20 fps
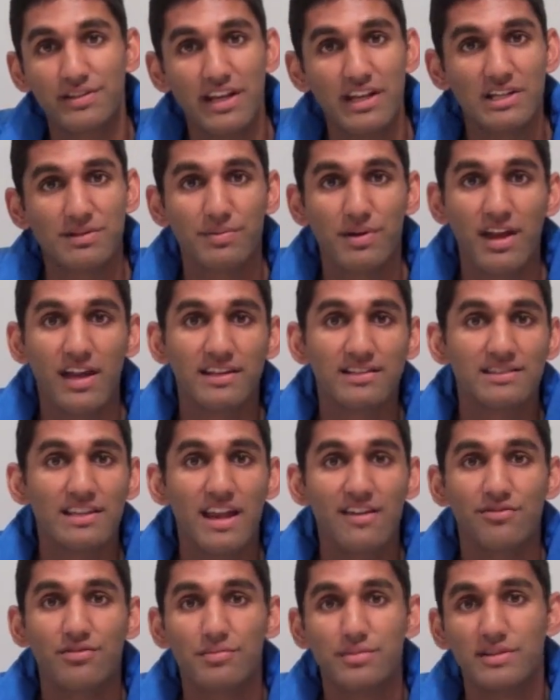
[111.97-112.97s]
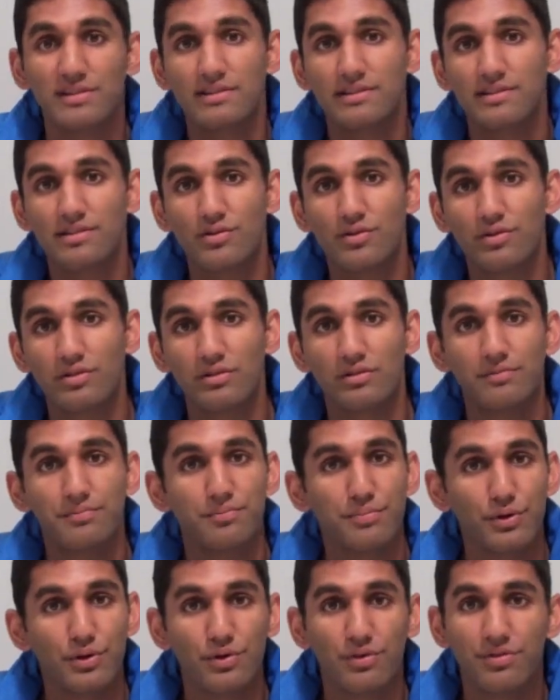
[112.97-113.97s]
HBS, Stanford Business School,
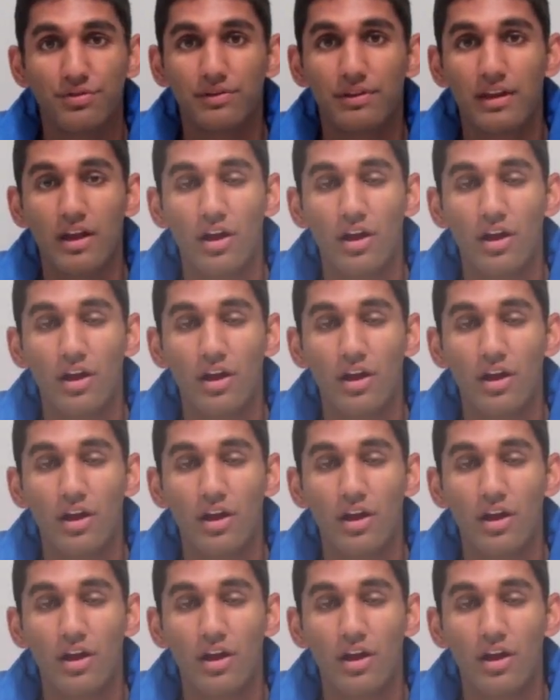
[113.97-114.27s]
Booth,